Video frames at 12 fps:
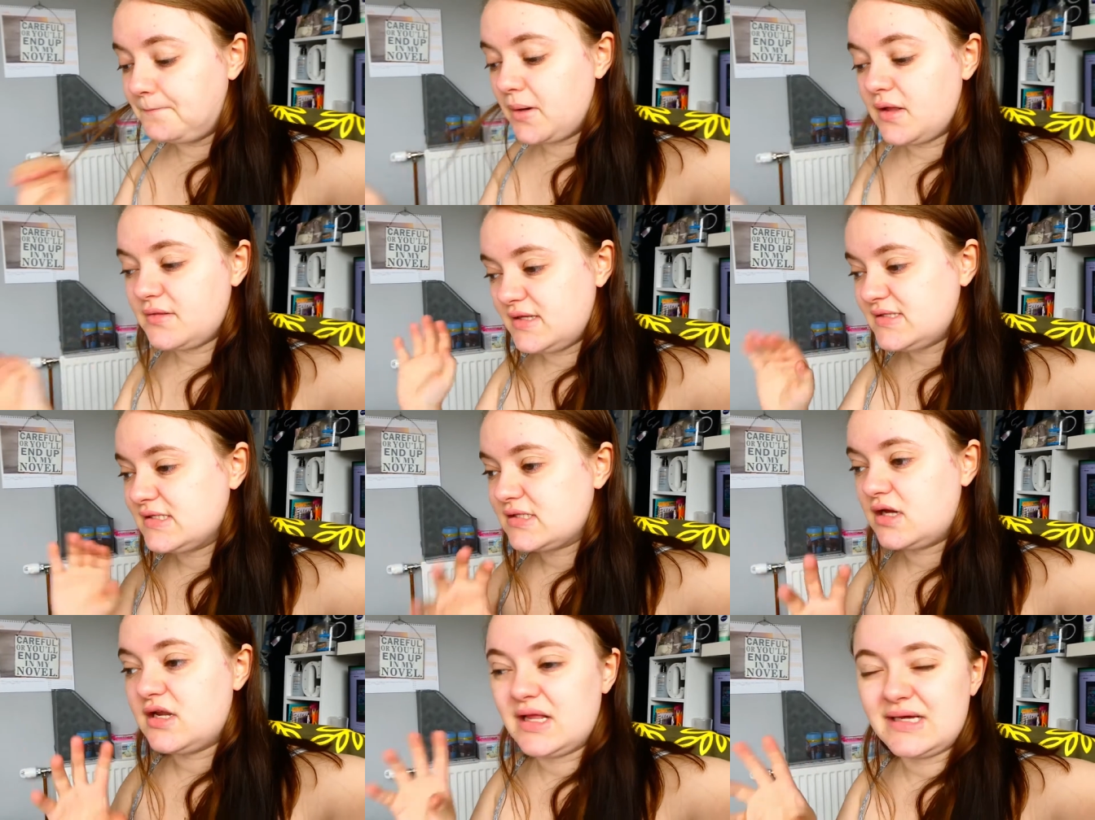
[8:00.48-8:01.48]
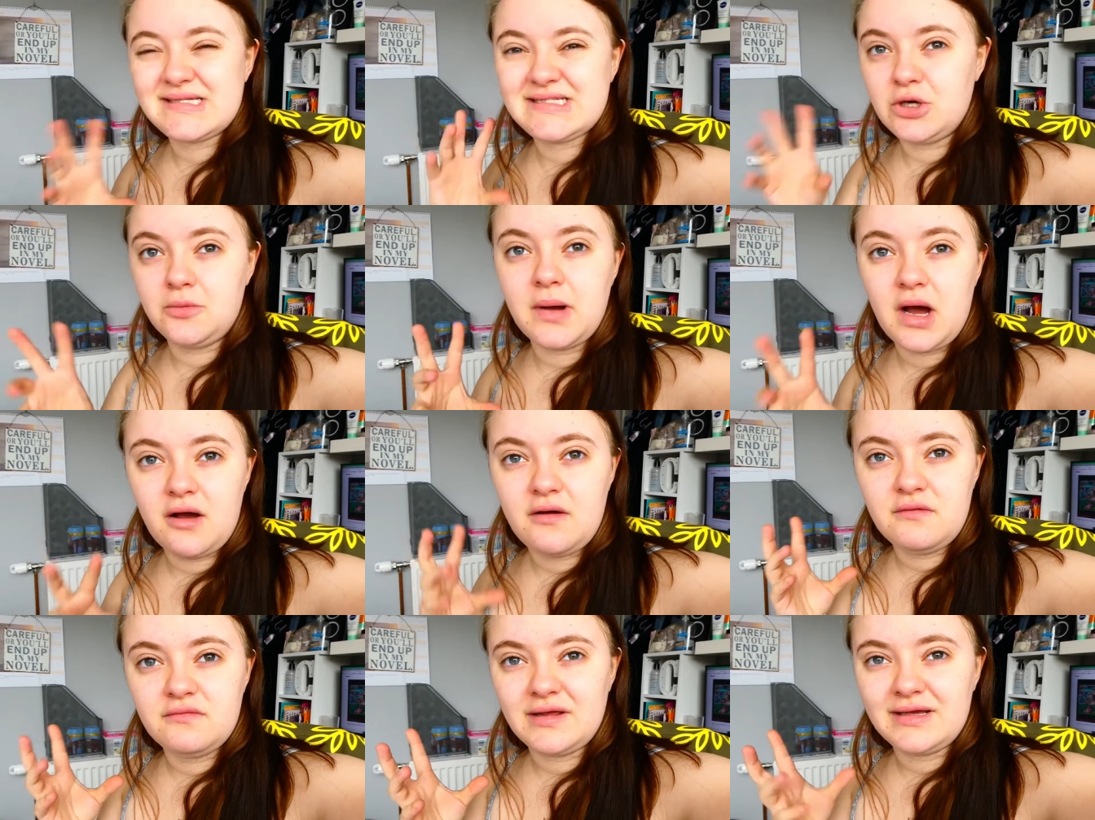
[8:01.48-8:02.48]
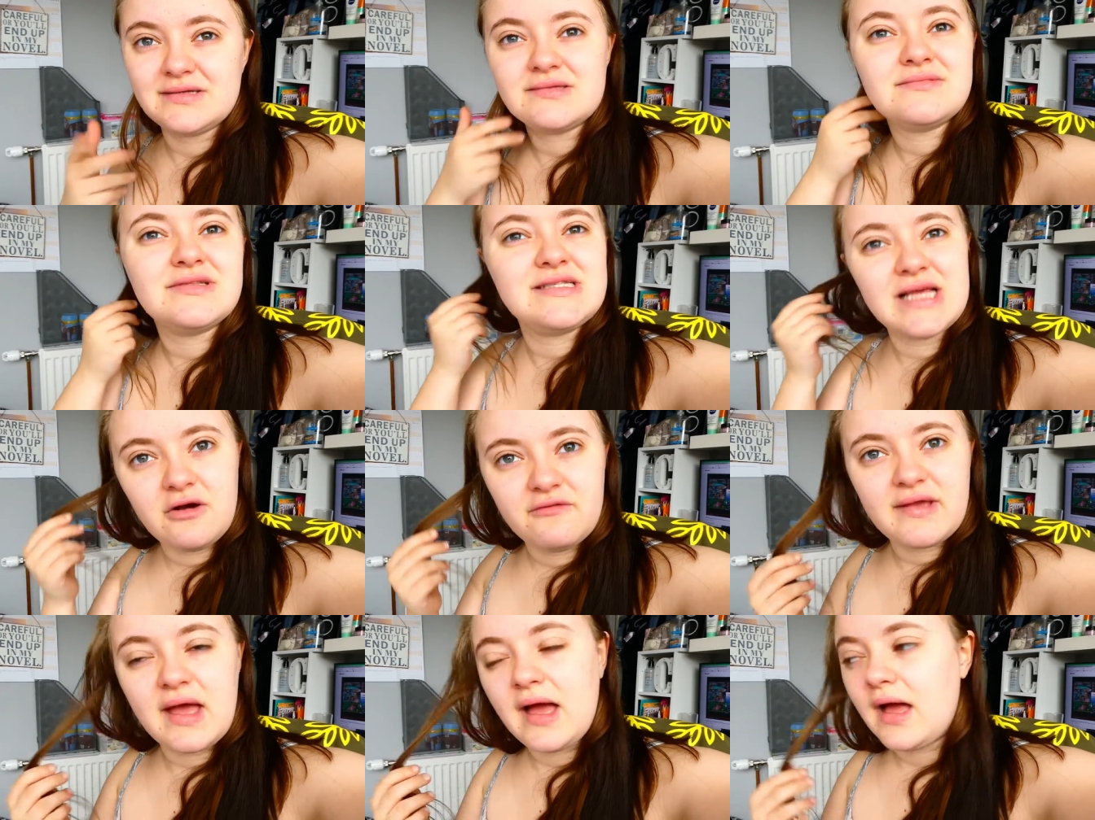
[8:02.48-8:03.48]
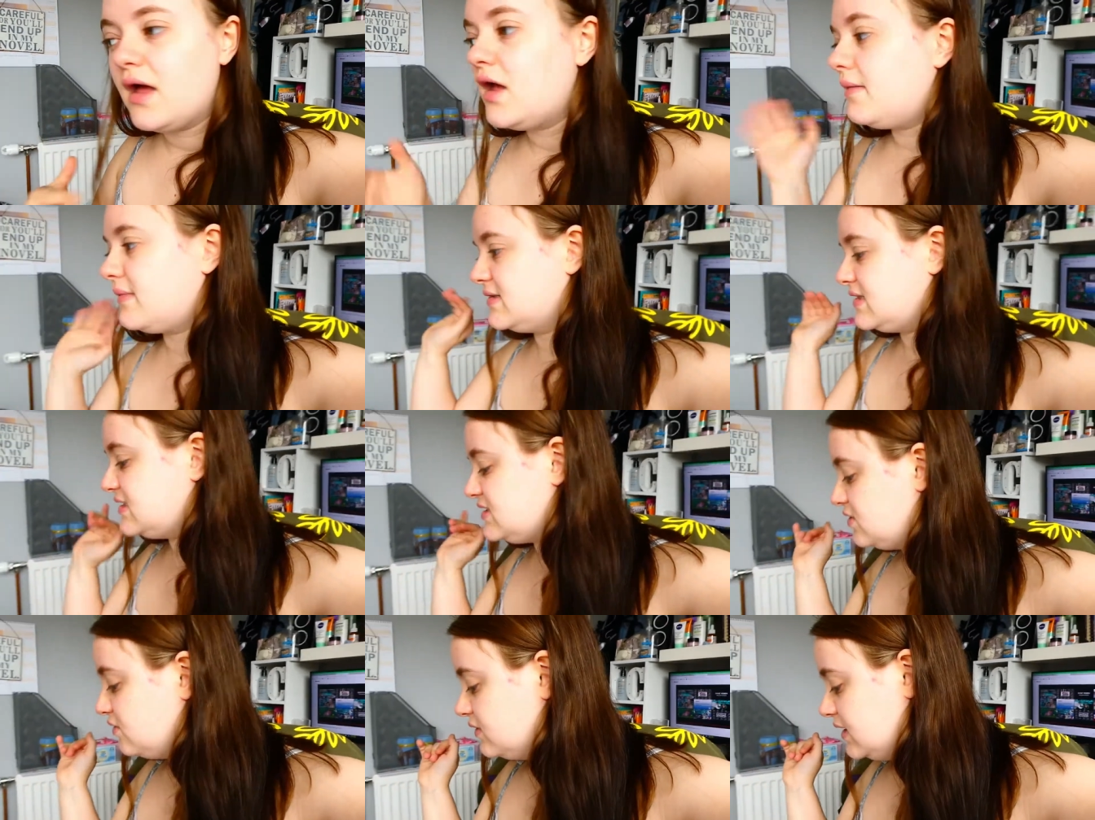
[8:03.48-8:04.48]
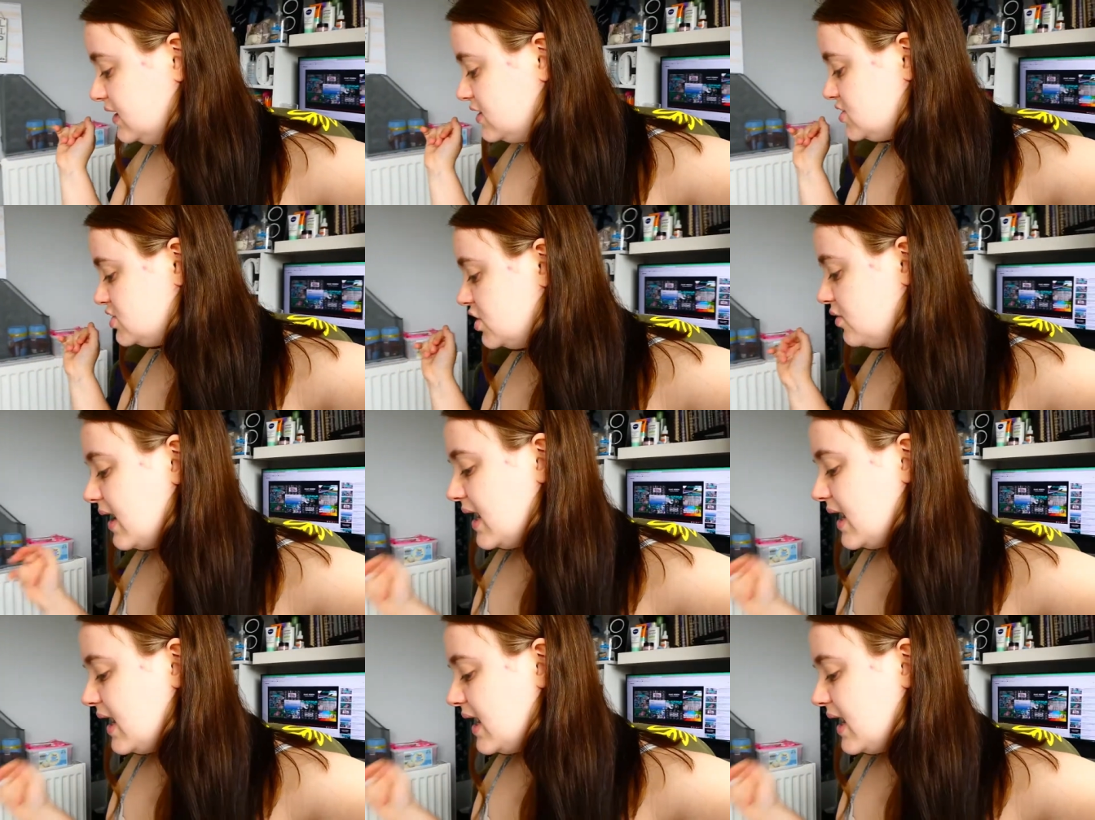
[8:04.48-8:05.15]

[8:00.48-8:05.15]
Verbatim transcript: But this is kind of like still part of like self-care because I still need to